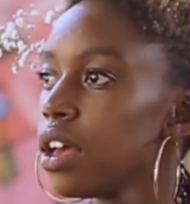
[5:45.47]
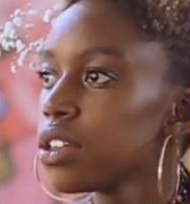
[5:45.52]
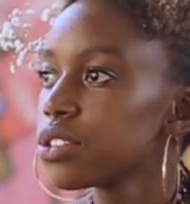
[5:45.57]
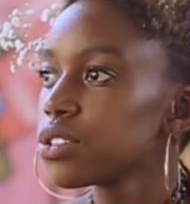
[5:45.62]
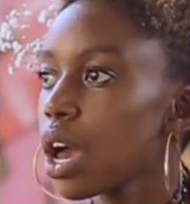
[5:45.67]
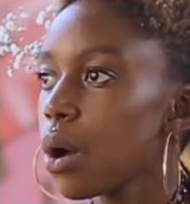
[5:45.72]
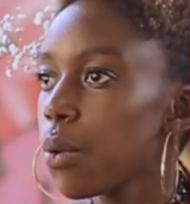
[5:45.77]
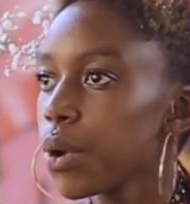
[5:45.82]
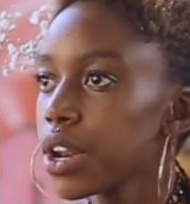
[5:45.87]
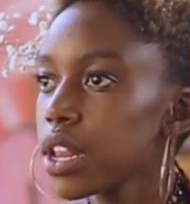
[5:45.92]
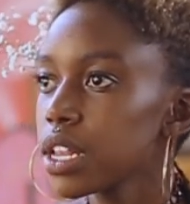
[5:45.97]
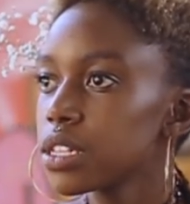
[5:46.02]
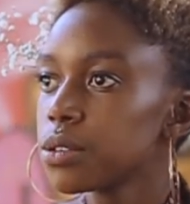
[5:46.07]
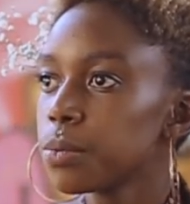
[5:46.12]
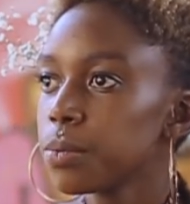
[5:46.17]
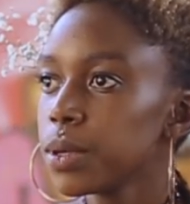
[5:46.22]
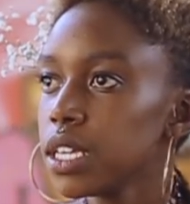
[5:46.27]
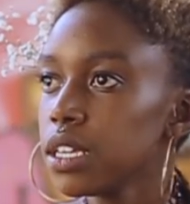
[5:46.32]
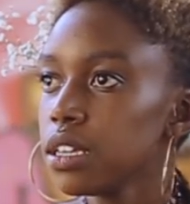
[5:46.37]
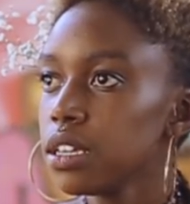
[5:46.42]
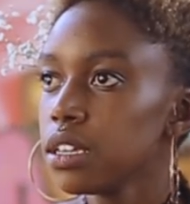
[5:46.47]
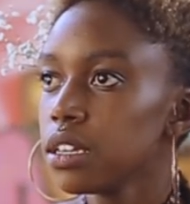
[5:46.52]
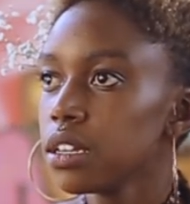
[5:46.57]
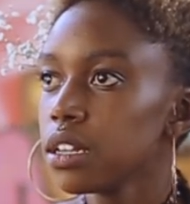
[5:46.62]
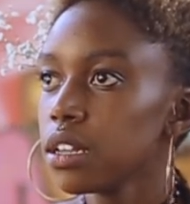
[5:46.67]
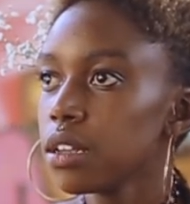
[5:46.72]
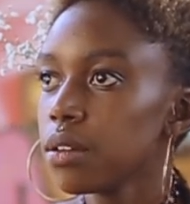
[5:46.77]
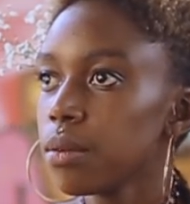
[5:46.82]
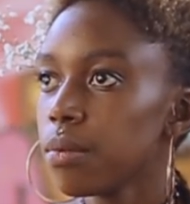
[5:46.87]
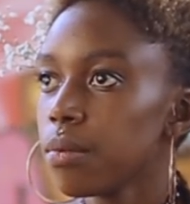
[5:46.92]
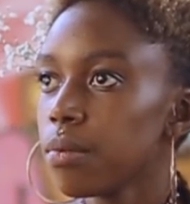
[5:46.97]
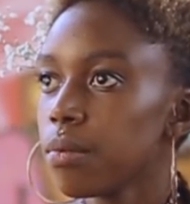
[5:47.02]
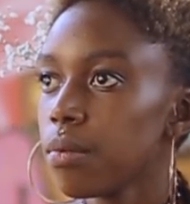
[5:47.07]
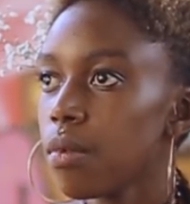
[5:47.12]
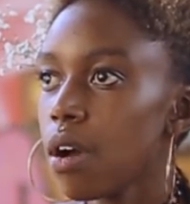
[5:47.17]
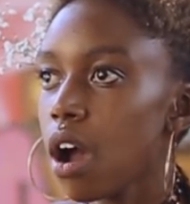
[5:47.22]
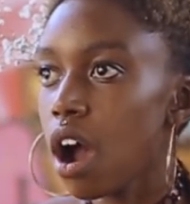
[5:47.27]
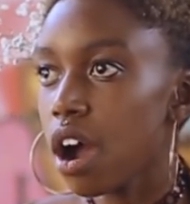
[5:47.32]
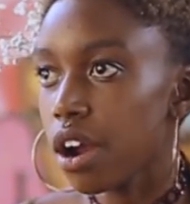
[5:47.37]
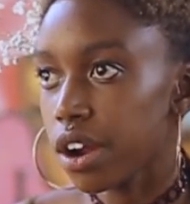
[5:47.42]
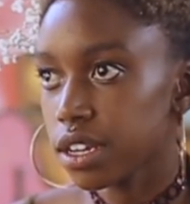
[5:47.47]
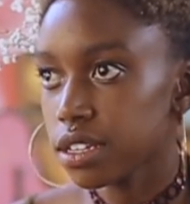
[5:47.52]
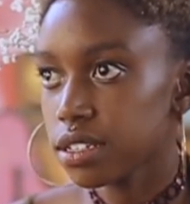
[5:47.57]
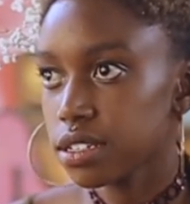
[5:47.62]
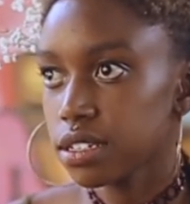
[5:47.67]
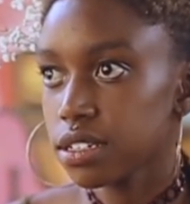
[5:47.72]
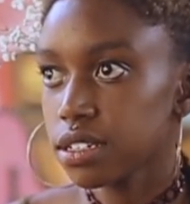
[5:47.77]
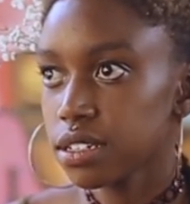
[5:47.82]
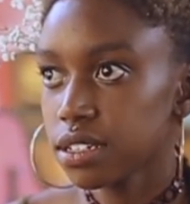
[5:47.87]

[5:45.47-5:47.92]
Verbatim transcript: So I wanted it to be art.